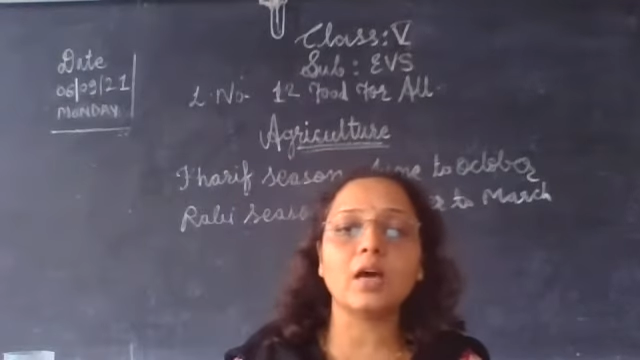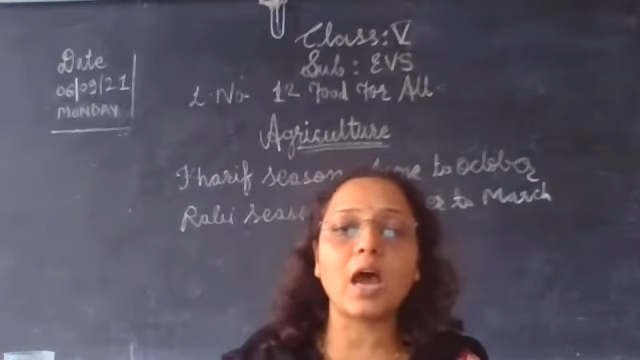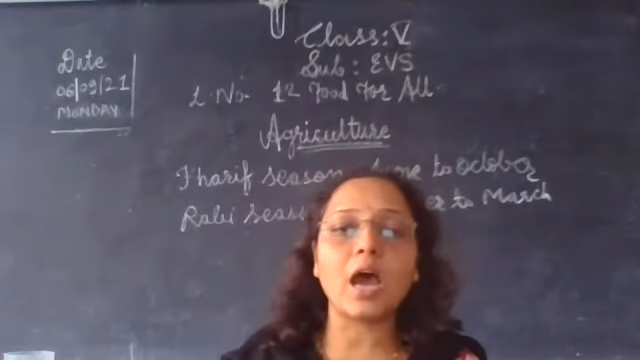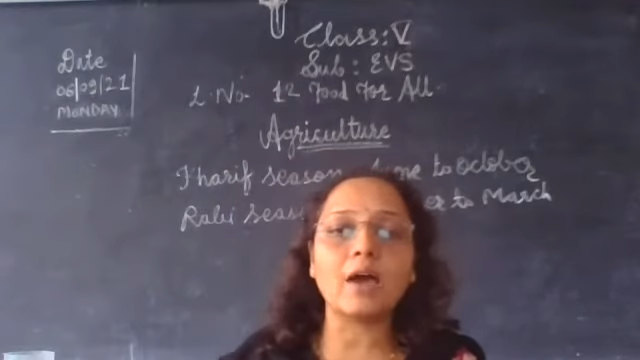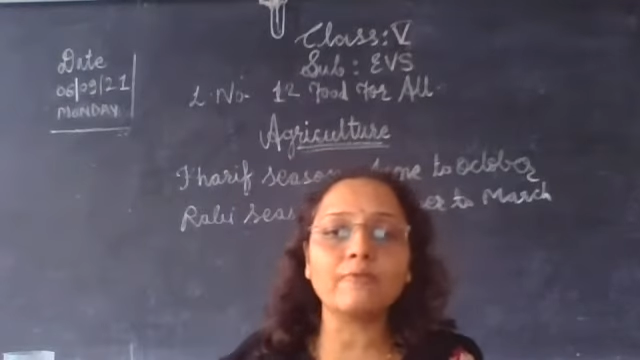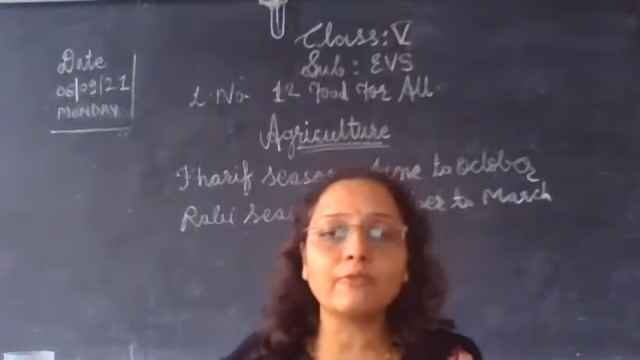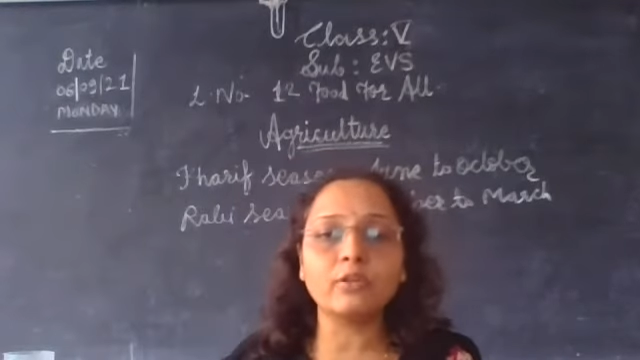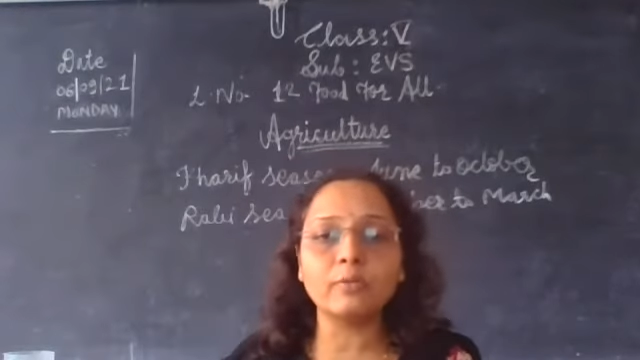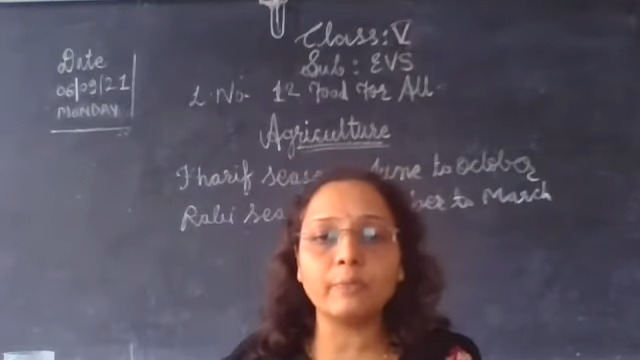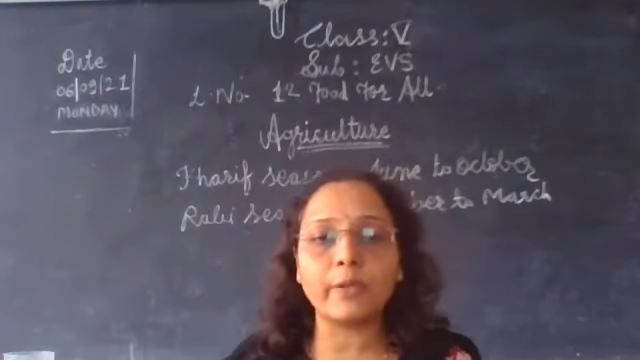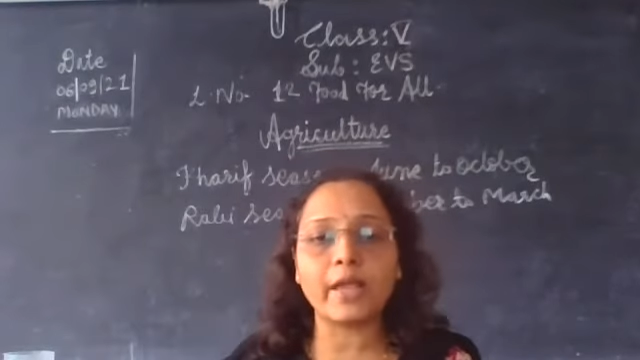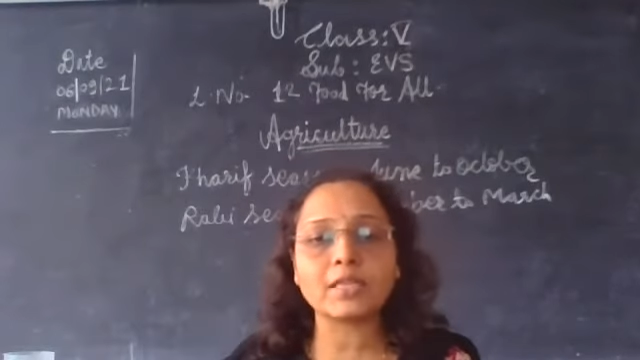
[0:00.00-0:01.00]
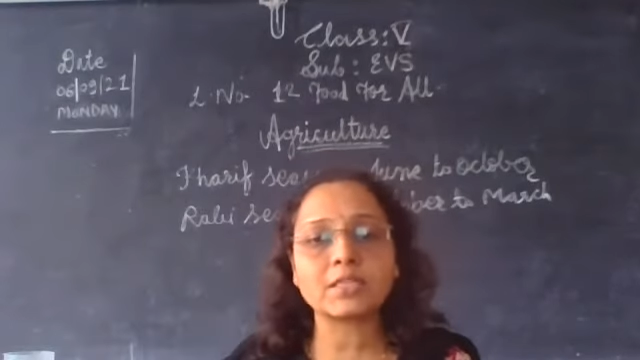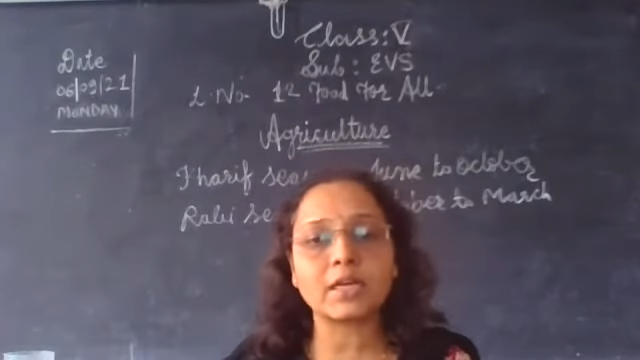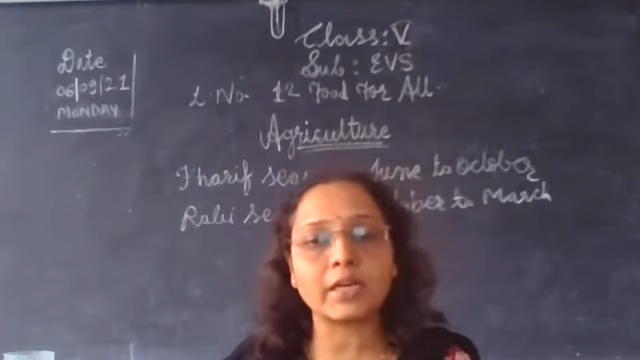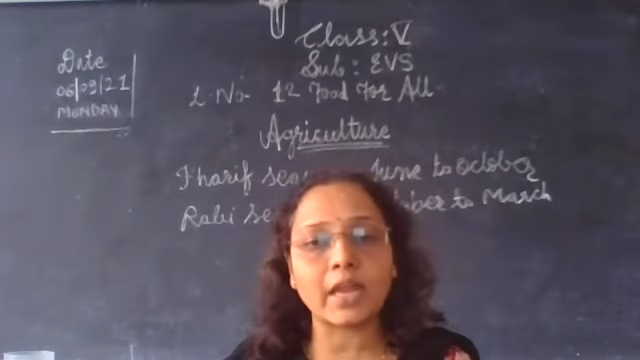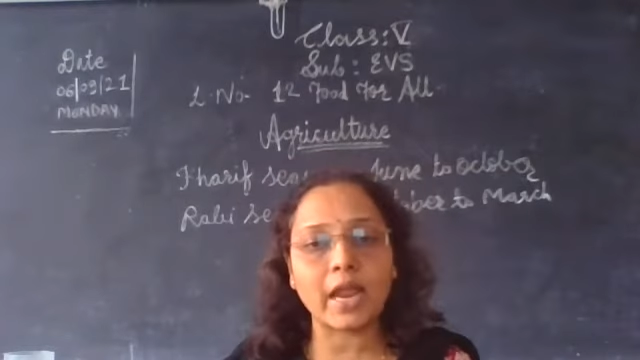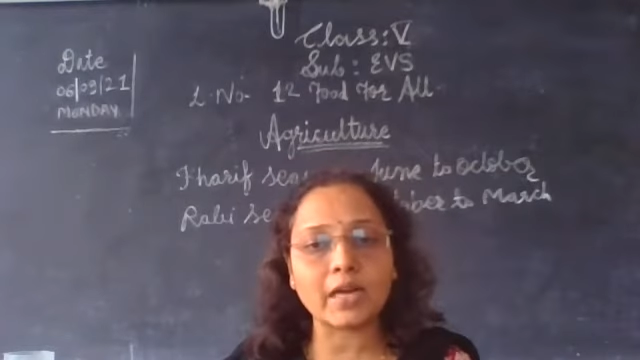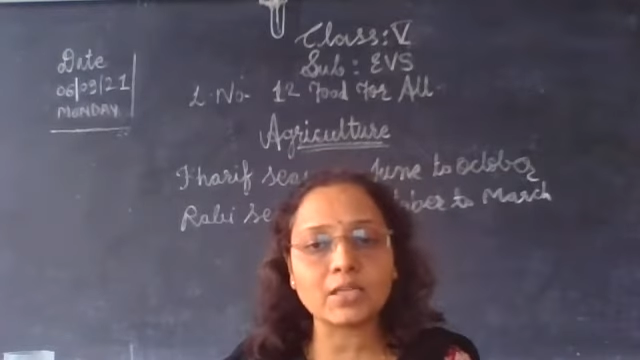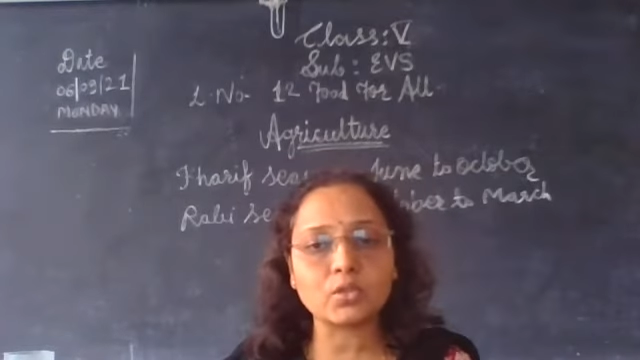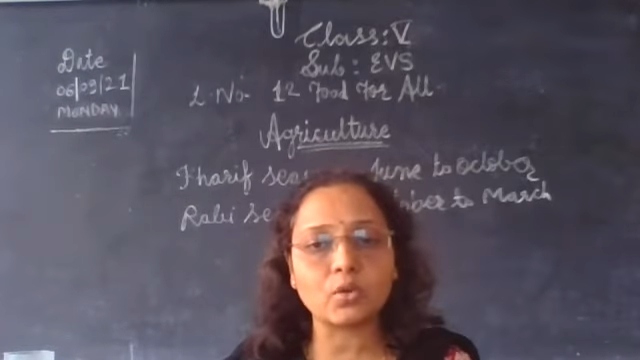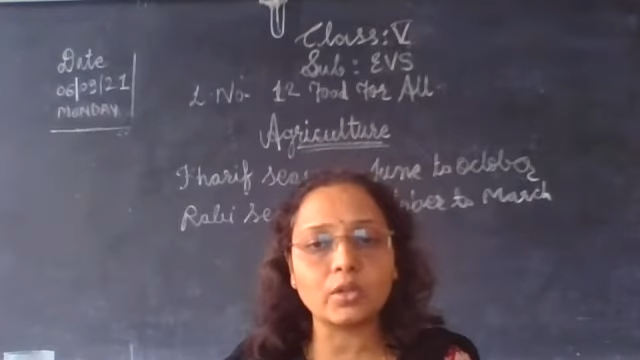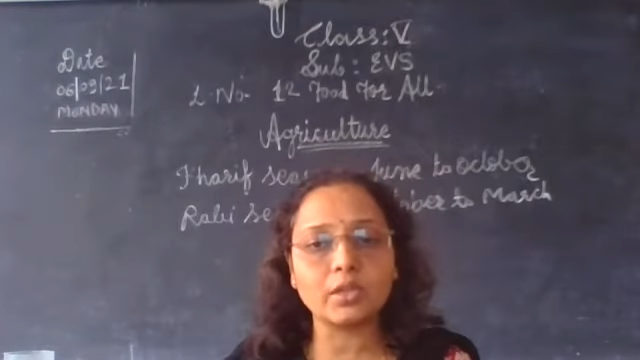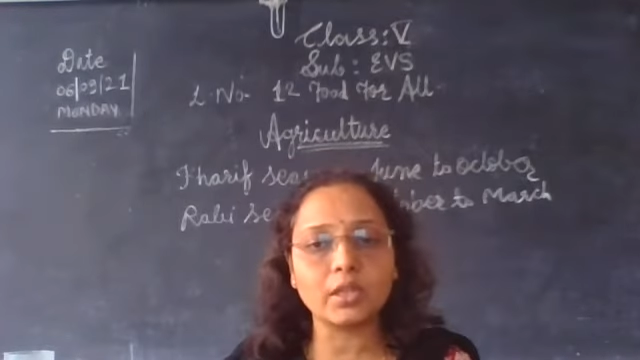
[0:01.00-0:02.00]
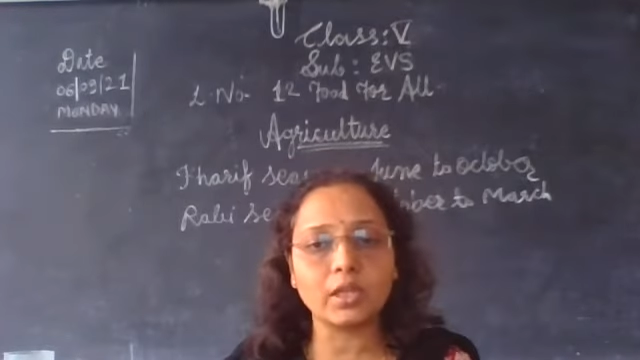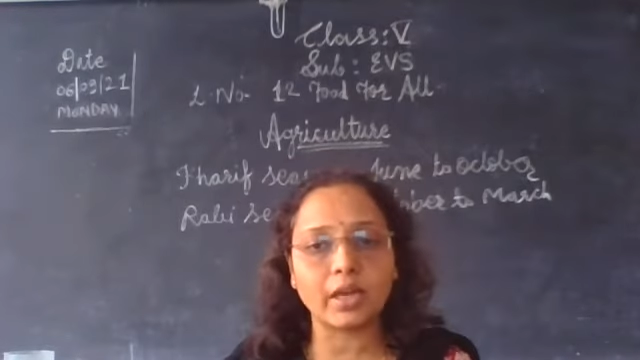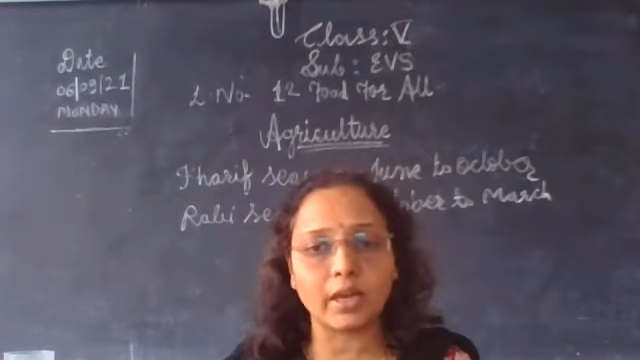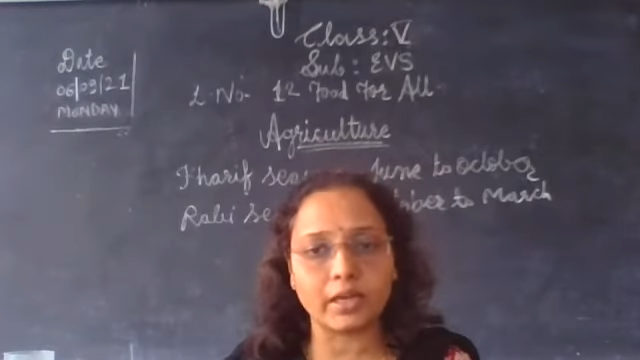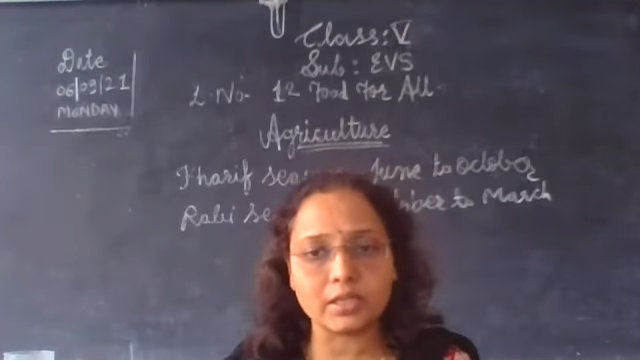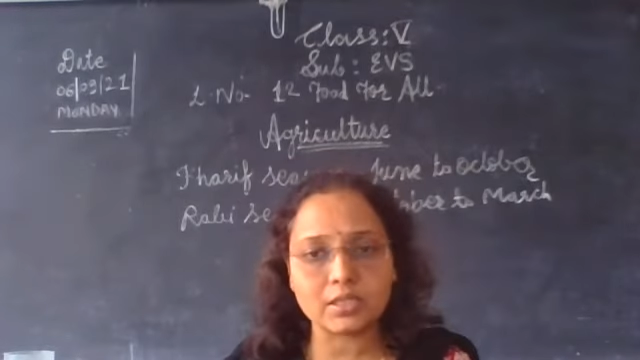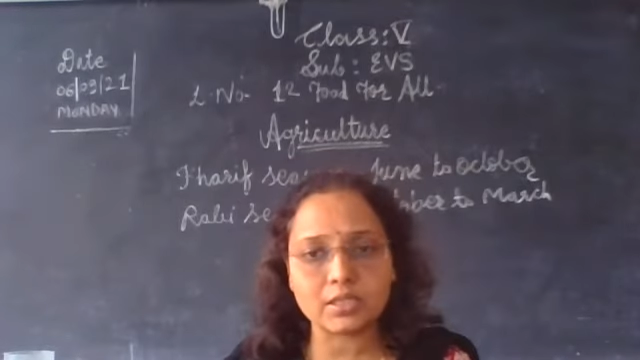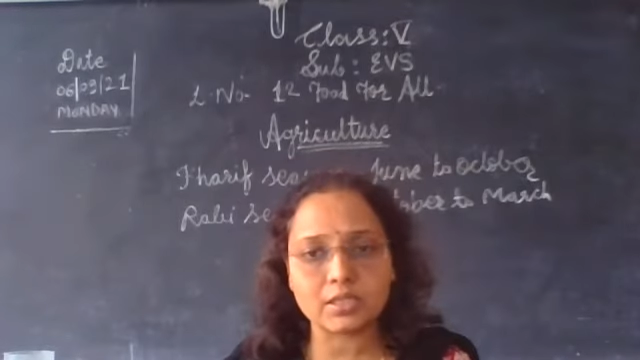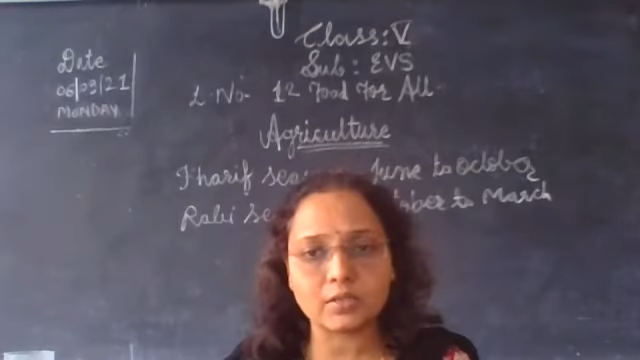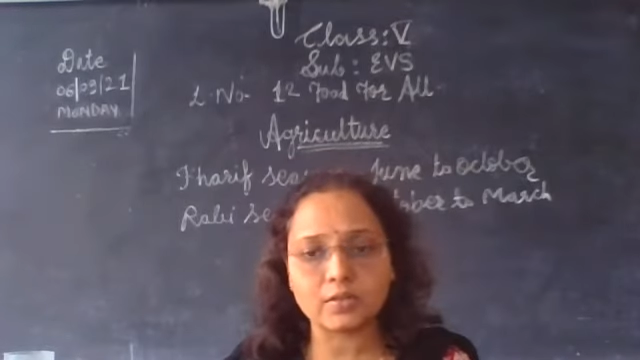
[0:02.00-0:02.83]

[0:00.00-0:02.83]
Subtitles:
The harmful pest attacks on the grains,